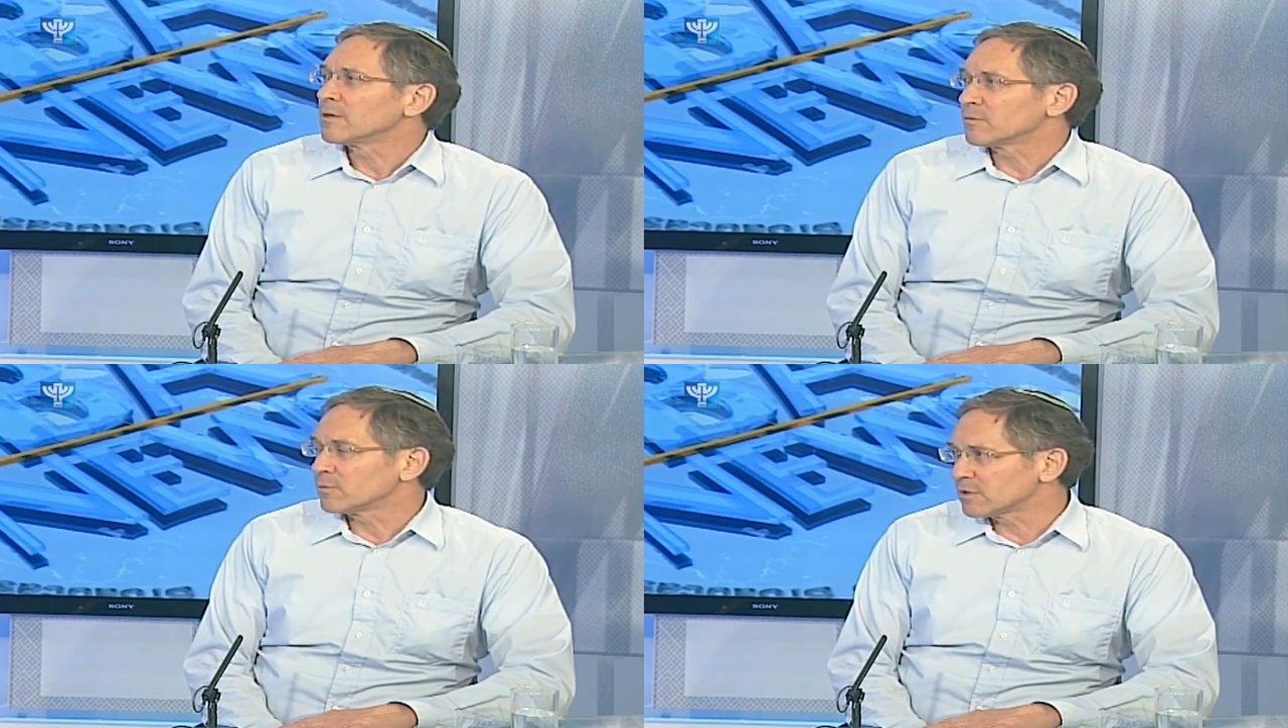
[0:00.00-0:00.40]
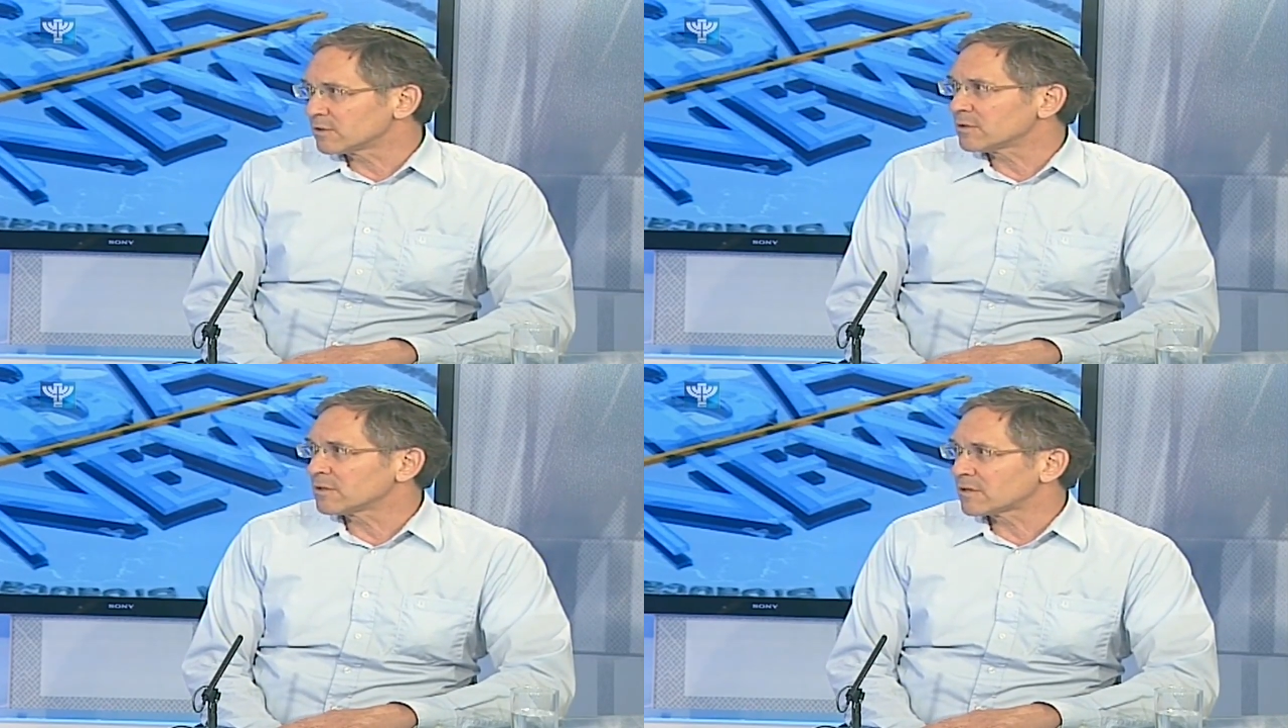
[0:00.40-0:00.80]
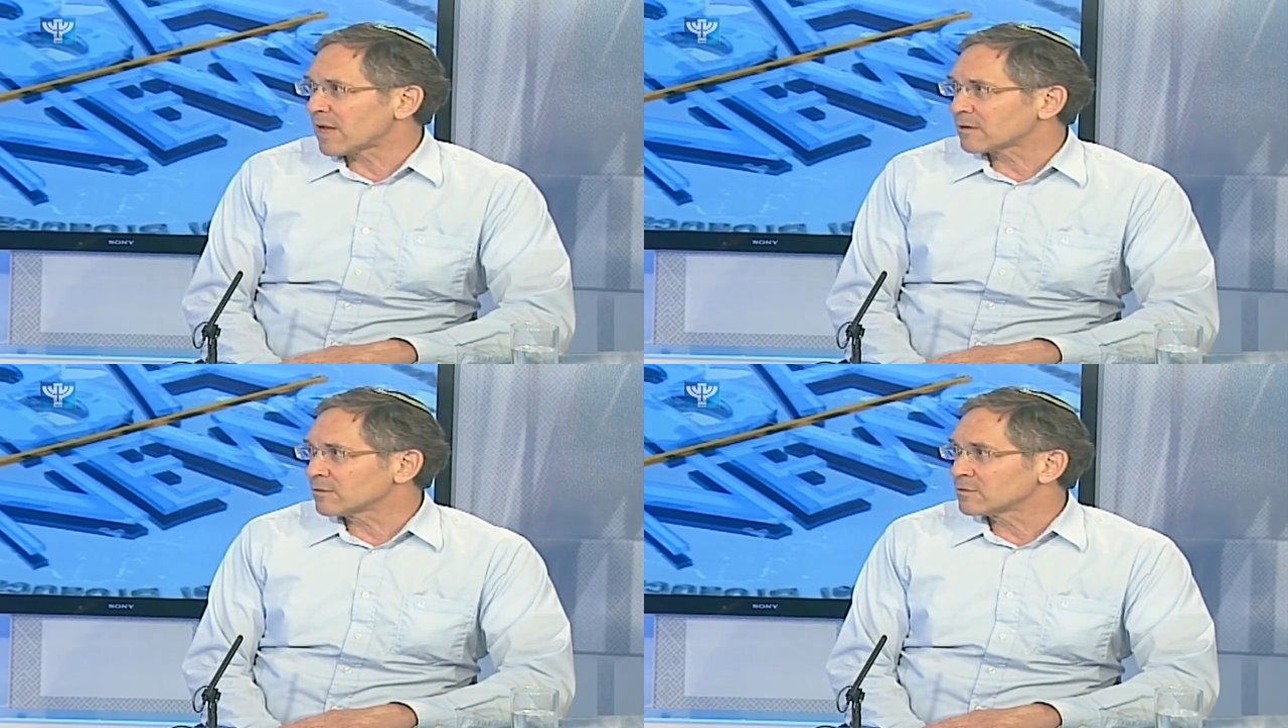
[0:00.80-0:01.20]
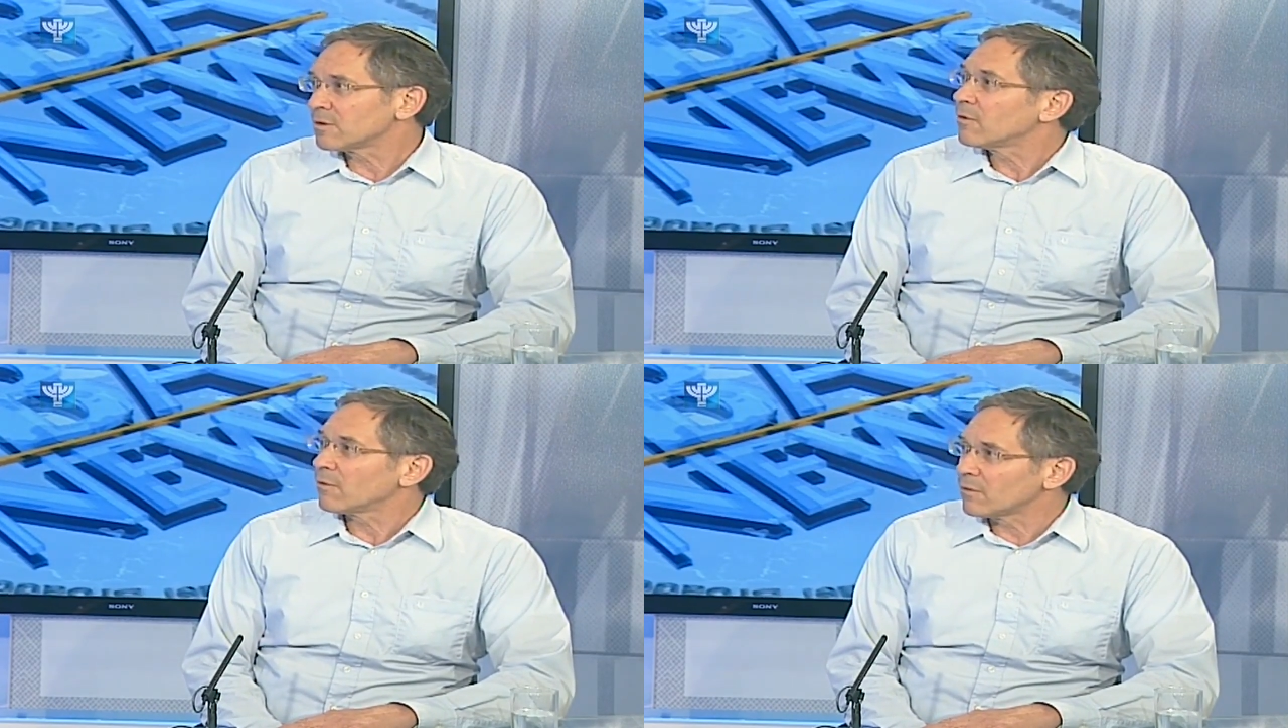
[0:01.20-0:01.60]
original attackers
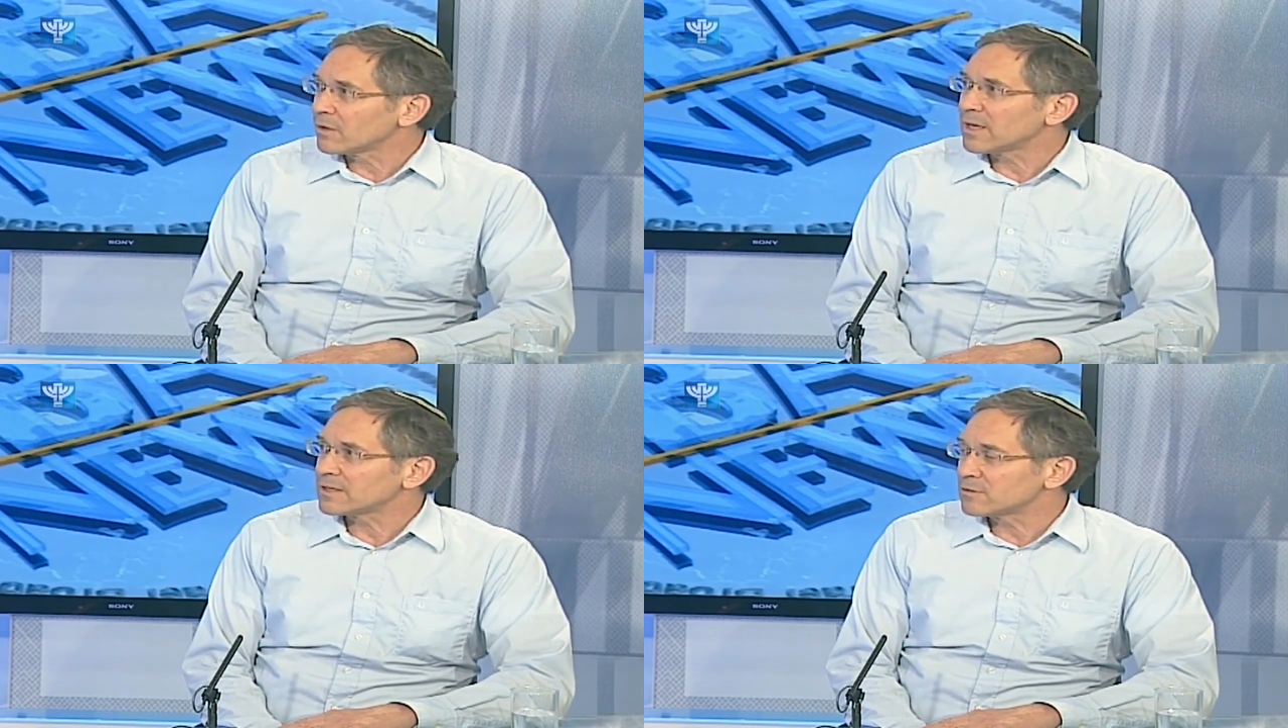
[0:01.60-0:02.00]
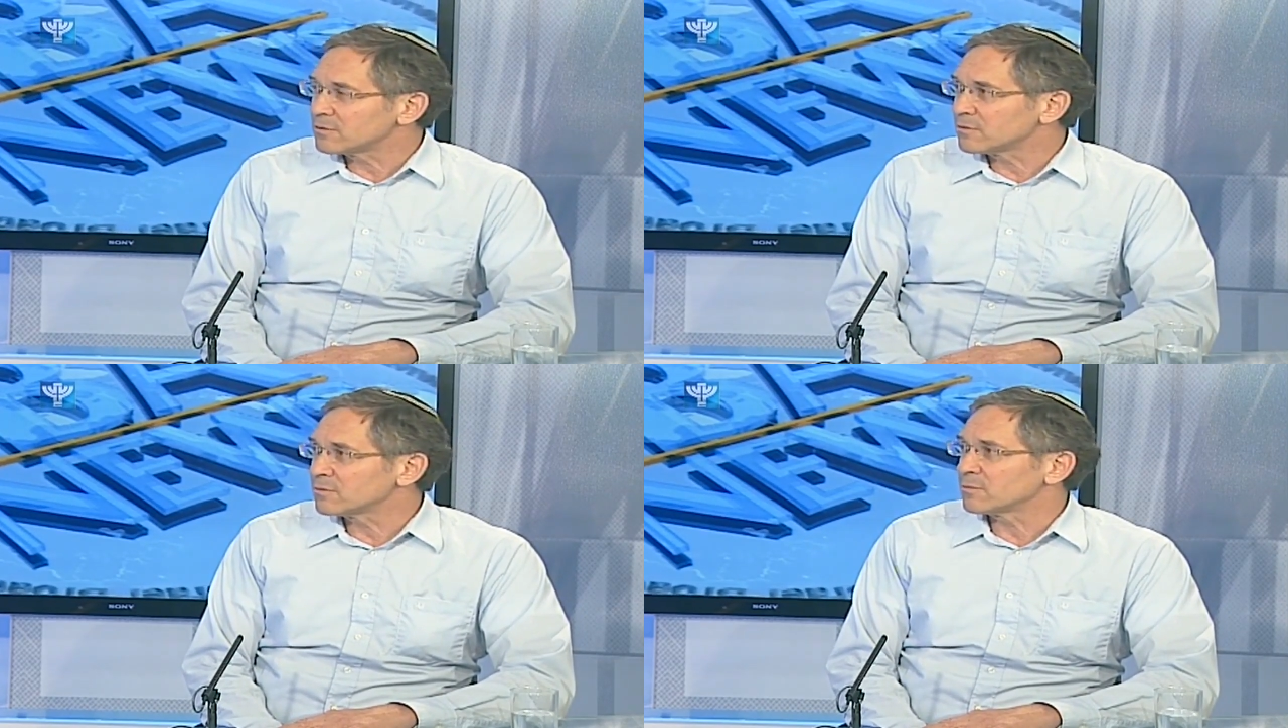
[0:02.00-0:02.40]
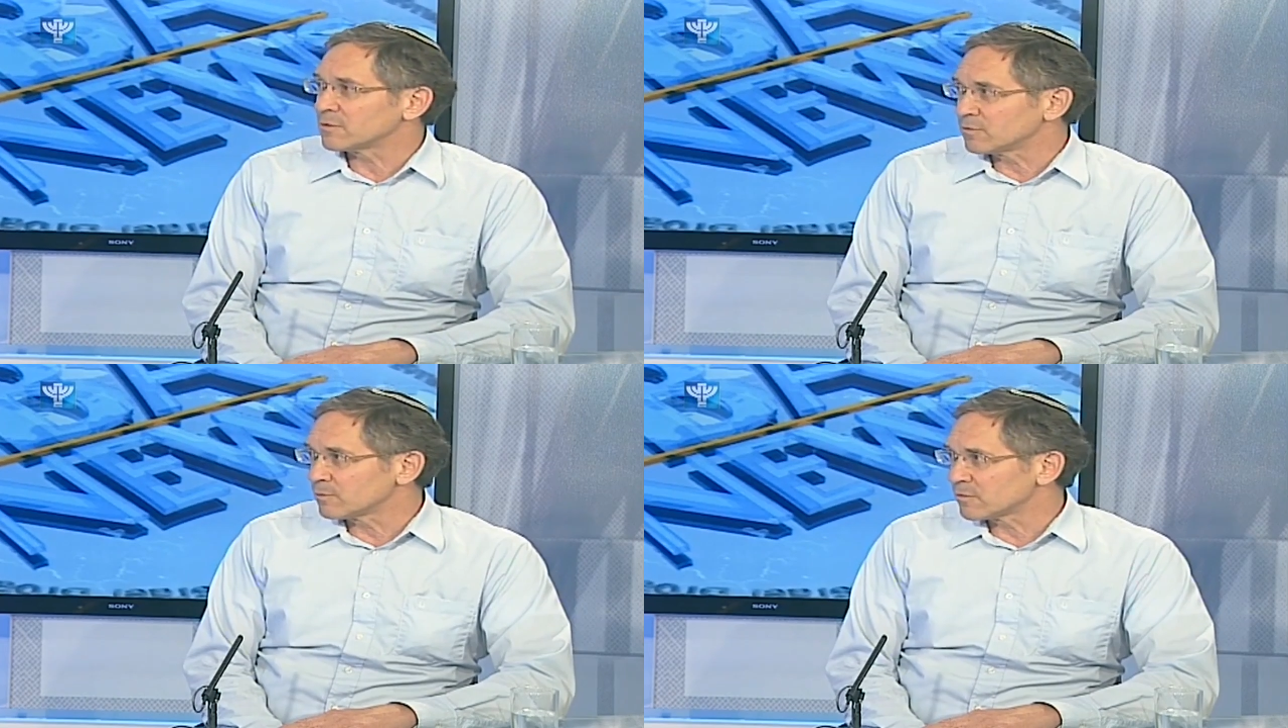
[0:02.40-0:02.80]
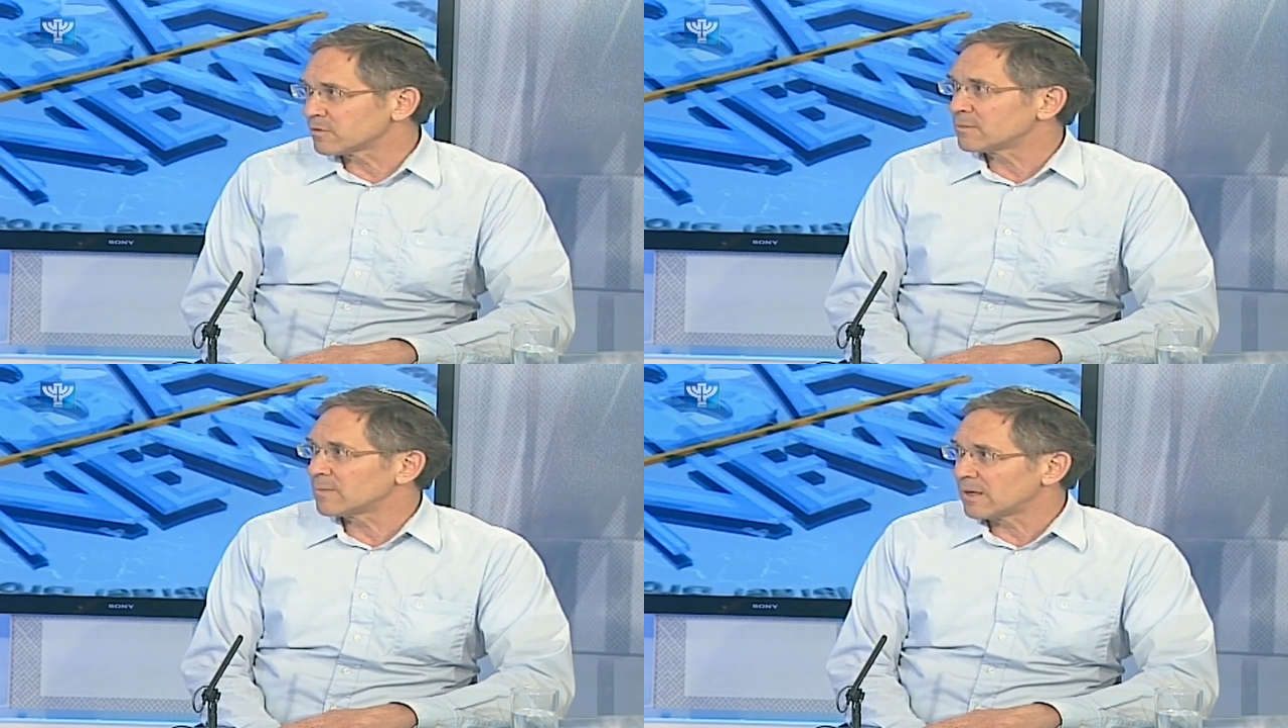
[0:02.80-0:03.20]
all had to do with
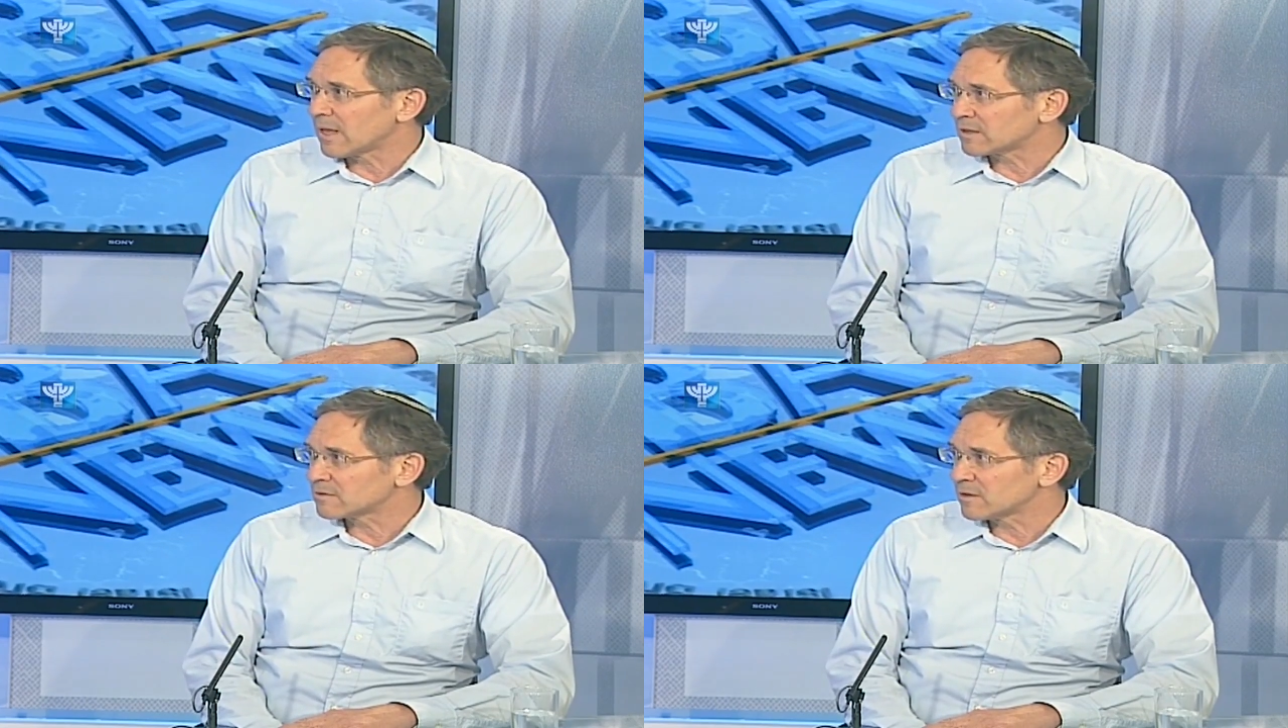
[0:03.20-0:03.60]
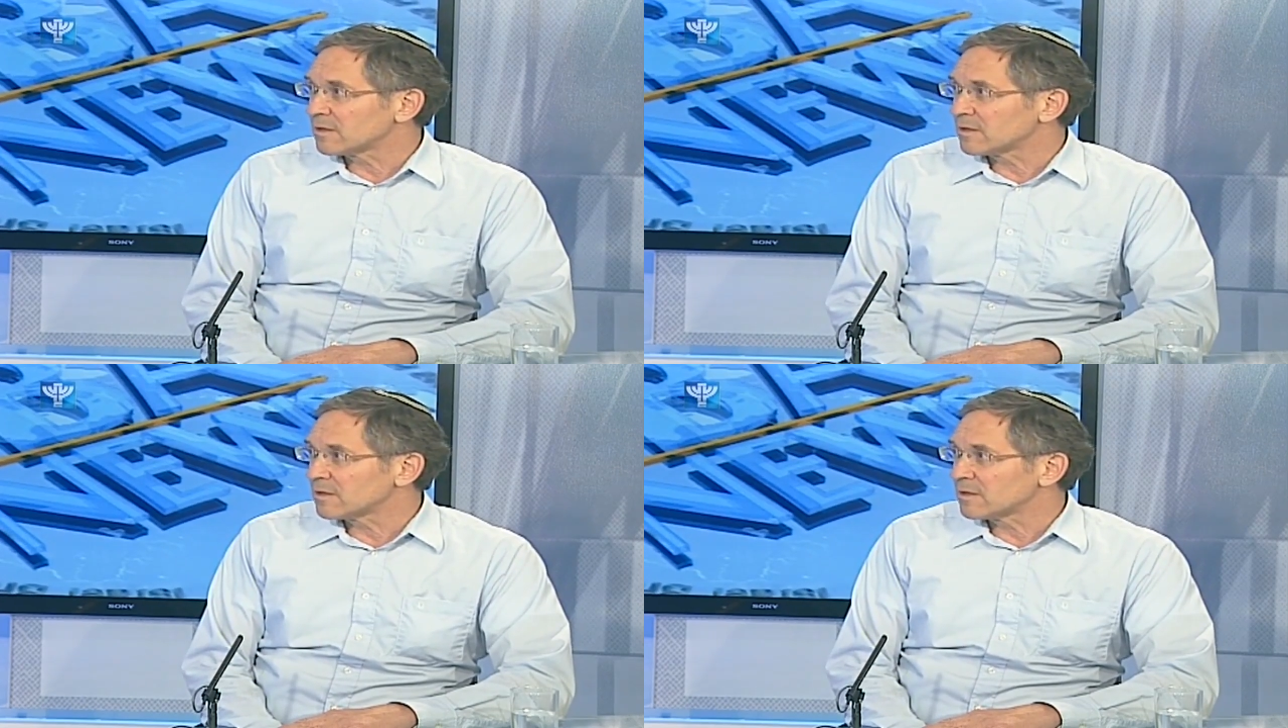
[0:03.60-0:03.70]
Jerusalem, Al-Aqsa,